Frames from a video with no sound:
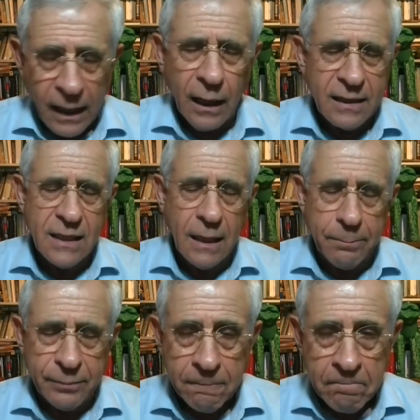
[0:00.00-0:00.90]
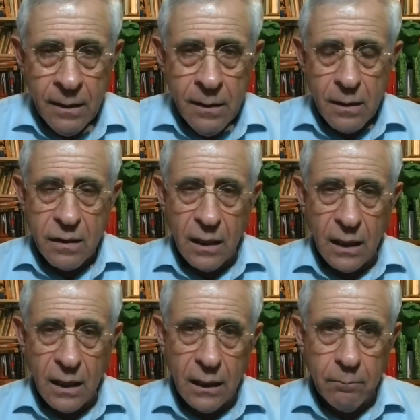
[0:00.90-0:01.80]
accept
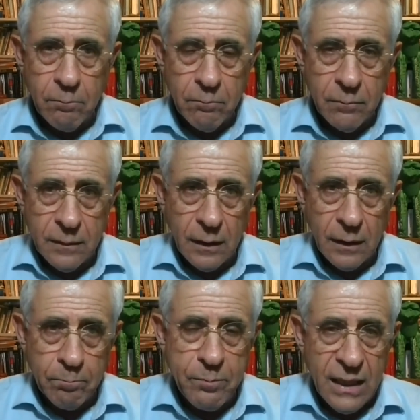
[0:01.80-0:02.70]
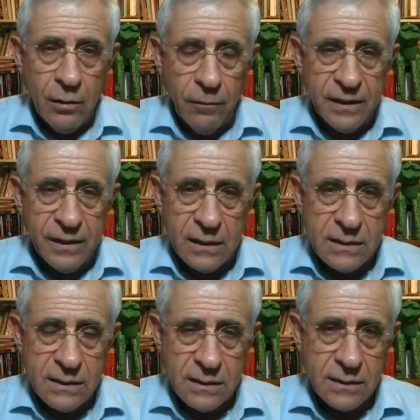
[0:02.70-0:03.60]
the being of the
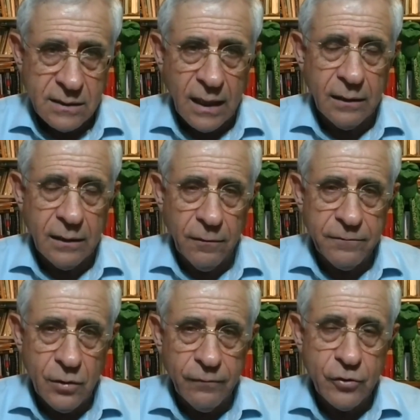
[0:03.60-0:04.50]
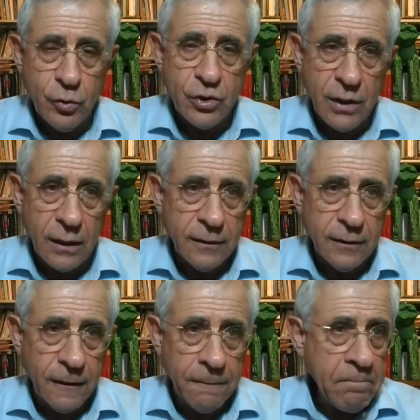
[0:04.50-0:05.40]
state of a Jewish
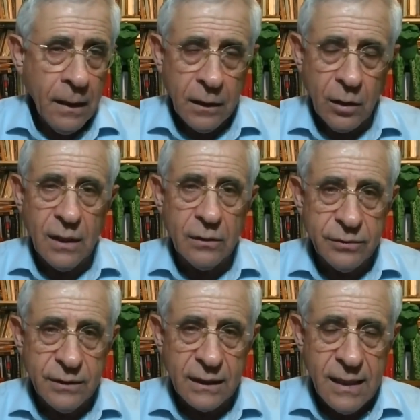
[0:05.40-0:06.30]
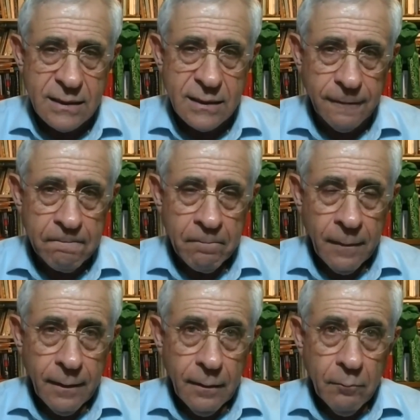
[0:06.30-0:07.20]
country cannot run to the Knesset.
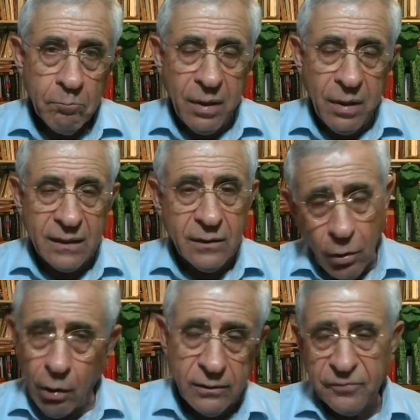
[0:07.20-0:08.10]
But the court